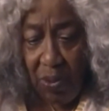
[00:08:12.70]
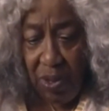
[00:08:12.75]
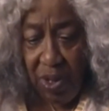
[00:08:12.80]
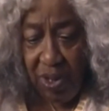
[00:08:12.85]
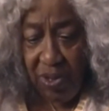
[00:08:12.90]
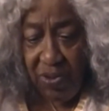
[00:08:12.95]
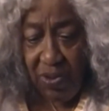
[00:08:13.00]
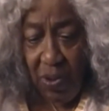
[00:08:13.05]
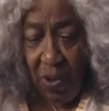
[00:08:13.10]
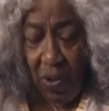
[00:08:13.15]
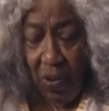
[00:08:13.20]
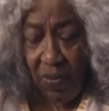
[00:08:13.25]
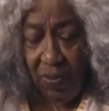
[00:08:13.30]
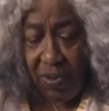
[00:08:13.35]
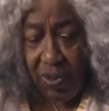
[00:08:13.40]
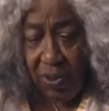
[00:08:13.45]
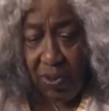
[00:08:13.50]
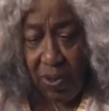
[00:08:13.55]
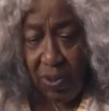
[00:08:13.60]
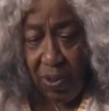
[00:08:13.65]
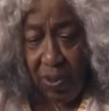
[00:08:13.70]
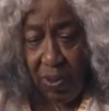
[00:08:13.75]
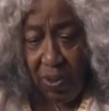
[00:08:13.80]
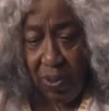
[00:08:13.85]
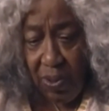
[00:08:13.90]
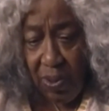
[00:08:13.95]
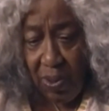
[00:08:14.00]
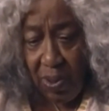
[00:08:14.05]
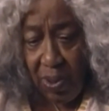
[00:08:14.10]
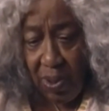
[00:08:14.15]
We drove
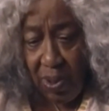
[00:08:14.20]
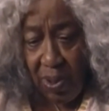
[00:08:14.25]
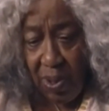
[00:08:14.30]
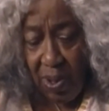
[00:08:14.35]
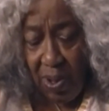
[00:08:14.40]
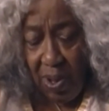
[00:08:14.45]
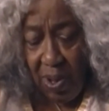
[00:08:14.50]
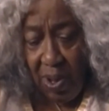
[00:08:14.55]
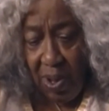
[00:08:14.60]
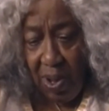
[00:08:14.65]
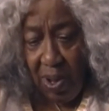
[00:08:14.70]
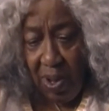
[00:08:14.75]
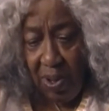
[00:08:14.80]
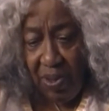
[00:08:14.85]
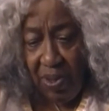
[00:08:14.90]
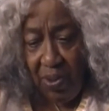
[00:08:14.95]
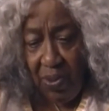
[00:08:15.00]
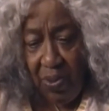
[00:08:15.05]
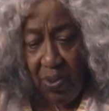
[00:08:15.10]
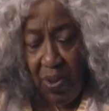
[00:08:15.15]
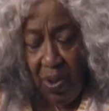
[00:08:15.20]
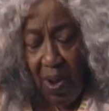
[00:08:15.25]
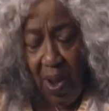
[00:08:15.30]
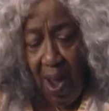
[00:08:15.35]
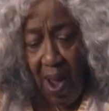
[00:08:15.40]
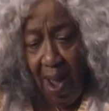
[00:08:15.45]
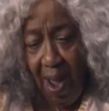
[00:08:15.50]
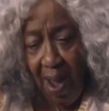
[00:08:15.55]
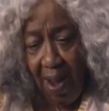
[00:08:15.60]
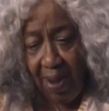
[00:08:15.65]
to the
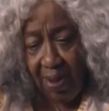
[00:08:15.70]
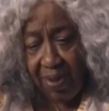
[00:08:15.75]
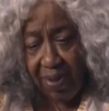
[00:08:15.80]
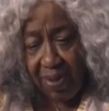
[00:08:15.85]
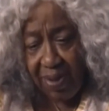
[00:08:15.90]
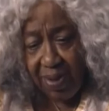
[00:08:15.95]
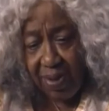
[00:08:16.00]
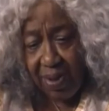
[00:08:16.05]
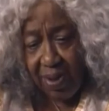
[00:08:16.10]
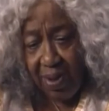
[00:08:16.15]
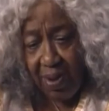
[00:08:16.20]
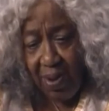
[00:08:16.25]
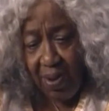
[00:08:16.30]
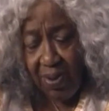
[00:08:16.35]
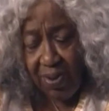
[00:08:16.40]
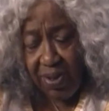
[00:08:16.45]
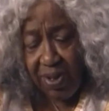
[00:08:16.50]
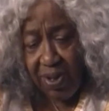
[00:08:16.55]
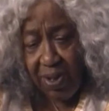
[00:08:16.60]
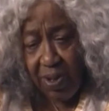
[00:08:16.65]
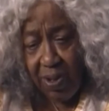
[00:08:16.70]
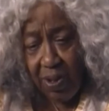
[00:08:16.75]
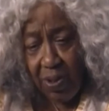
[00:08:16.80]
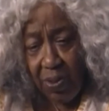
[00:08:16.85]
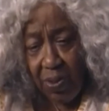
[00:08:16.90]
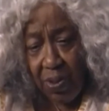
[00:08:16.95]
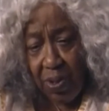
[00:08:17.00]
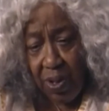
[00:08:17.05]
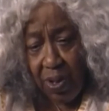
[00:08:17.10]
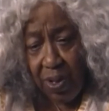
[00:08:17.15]
Wilcox
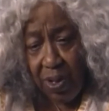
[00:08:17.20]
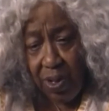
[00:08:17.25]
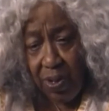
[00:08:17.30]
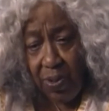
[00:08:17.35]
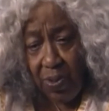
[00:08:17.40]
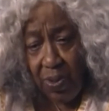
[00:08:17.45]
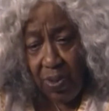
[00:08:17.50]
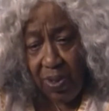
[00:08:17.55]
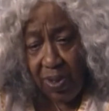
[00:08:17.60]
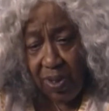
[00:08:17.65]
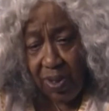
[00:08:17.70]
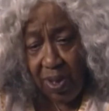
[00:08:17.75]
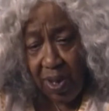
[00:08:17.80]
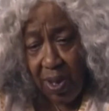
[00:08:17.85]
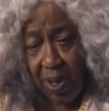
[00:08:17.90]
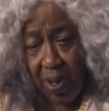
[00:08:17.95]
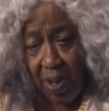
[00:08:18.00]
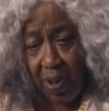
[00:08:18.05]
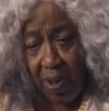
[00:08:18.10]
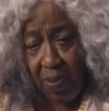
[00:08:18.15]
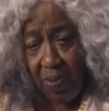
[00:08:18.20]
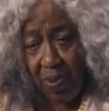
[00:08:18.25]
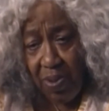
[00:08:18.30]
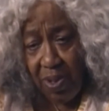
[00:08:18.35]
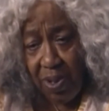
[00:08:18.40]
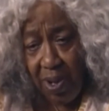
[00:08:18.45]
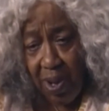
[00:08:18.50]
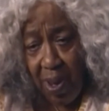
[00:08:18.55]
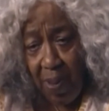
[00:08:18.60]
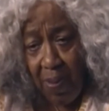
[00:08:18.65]
Hotel where he was uh,
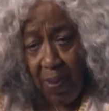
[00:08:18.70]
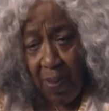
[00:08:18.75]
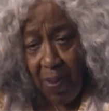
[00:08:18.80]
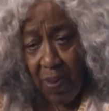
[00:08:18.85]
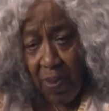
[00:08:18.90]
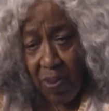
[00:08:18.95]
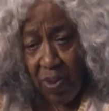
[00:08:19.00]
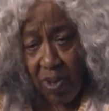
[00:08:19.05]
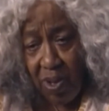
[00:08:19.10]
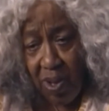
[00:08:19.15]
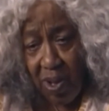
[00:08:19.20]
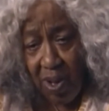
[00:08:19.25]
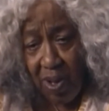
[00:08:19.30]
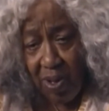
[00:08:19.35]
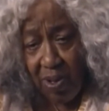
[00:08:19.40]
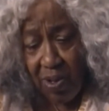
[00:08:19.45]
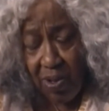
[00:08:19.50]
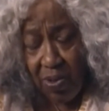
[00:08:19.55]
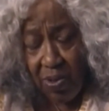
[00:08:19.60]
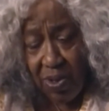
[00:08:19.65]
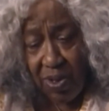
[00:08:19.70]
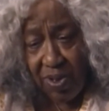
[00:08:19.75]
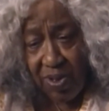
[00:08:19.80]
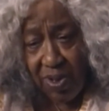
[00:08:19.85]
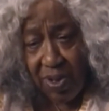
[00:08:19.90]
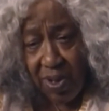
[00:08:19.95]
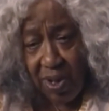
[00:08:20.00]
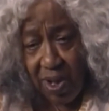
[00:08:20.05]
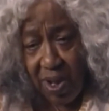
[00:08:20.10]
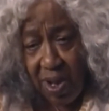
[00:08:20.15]
put up. Uh, Little
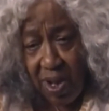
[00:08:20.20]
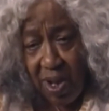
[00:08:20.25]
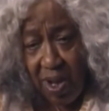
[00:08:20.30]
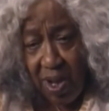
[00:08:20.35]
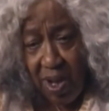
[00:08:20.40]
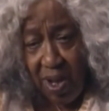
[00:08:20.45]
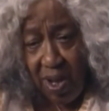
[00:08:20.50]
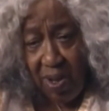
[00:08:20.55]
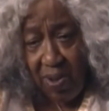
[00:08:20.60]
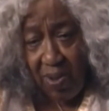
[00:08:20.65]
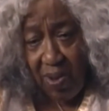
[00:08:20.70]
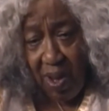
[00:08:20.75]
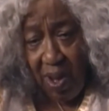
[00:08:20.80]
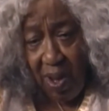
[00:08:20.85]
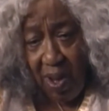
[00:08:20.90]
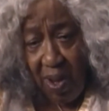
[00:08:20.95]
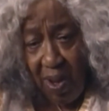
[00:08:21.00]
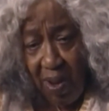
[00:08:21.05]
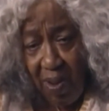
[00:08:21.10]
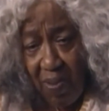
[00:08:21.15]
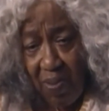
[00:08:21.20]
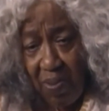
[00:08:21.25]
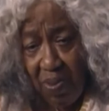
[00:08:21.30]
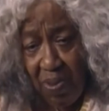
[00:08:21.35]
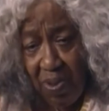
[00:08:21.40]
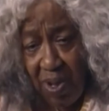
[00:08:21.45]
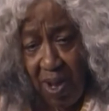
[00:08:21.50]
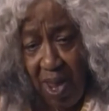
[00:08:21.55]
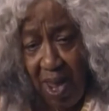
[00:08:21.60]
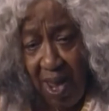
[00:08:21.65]
Richard uh,
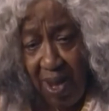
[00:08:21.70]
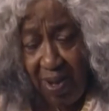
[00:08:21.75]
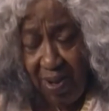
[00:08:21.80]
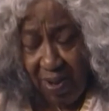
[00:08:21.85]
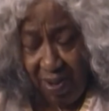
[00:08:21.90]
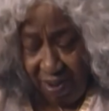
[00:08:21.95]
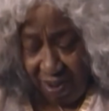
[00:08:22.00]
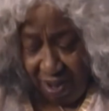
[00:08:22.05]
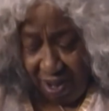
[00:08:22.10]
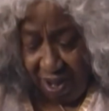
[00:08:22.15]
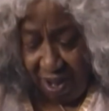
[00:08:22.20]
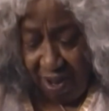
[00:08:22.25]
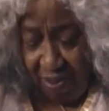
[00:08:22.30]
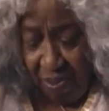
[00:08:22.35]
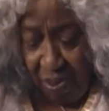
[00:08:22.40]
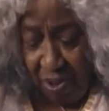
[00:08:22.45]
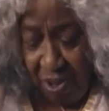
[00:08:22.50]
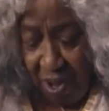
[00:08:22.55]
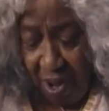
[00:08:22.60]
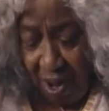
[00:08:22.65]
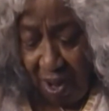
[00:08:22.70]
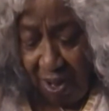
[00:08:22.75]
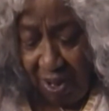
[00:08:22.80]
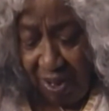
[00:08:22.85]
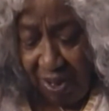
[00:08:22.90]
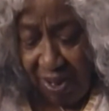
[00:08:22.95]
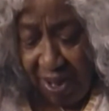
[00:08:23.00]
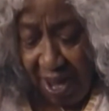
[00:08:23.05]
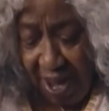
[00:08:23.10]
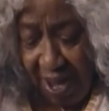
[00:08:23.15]
had did put all
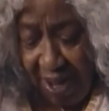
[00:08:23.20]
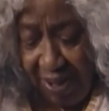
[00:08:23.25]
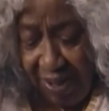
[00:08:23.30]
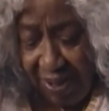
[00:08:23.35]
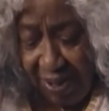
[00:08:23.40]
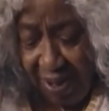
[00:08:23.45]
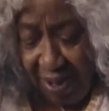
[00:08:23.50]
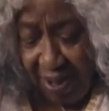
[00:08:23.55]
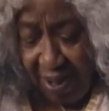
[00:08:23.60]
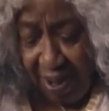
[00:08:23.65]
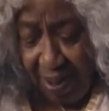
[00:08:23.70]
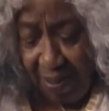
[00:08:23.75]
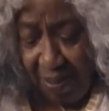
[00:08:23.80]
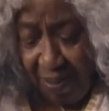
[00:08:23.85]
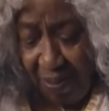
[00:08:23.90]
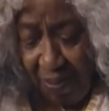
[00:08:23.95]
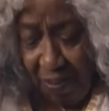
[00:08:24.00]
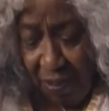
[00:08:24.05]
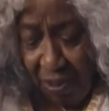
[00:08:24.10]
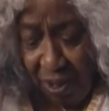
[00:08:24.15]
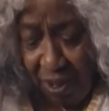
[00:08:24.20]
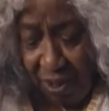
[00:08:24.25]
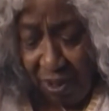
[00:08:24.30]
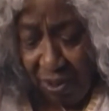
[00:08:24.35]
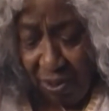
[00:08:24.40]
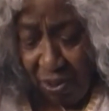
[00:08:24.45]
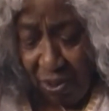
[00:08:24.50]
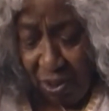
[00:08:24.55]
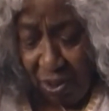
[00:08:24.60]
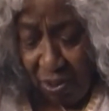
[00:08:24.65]
his guys up
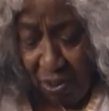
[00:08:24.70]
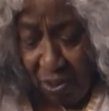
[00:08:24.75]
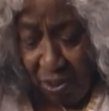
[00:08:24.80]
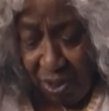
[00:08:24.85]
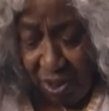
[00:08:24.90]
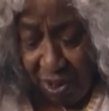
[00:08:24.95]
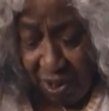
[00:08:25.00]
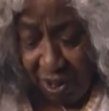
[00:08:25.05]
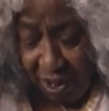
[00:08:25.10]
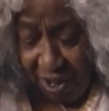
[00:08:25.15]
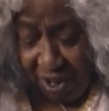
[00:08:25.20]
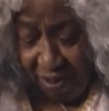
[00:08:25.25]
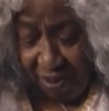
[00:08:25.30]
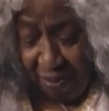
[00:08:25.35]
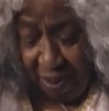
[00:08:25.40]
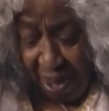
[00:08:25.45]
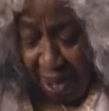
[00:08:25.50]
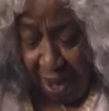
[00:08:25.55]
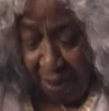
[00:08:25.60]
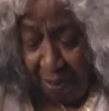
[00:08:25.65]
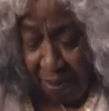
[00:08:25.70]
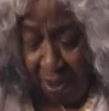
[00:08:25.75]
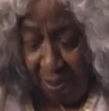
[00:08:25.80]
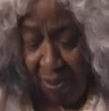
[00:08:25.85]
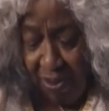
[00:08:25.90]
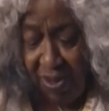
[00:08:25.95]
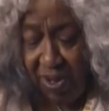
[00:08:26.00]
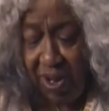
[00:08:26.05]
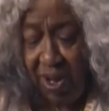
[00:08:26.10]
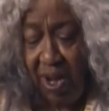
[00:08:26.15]
and when his band
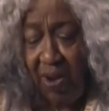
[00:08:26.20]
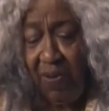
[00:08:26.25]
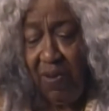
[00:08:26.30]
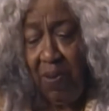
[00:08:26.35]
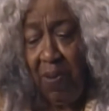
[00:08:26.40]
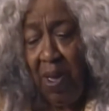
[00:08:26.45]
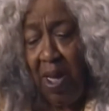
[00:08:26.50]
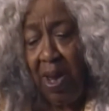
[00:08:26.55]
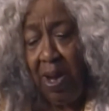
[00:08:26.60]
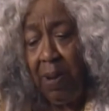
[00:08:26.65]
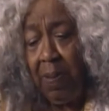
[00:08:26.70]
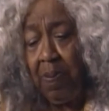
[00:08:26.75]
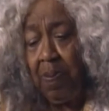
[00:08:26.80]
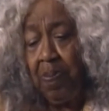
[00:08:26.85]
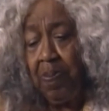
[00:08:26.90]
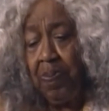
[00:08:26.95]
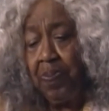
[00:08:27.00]
members and everybody.